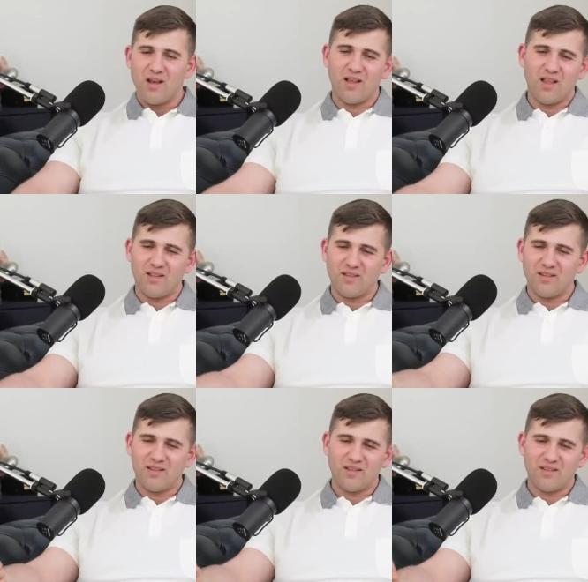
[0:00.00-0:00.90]
And then
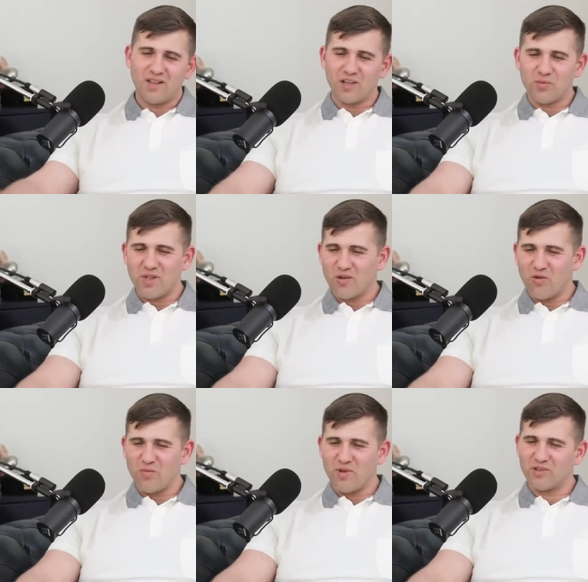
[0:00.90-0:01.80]
that's when they
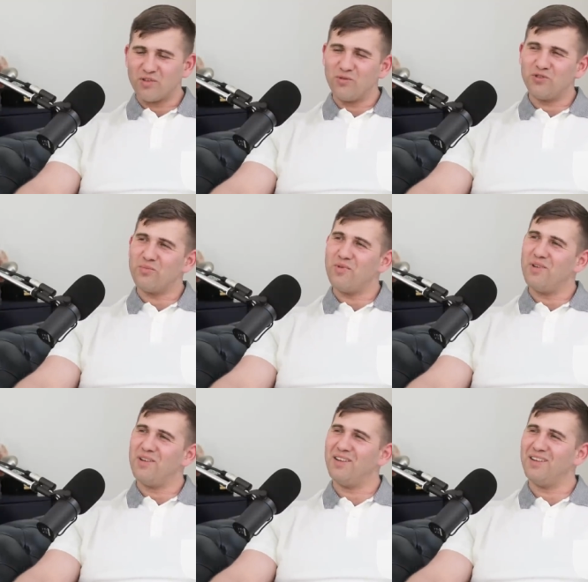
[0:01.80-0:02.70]
called me a soldier boy.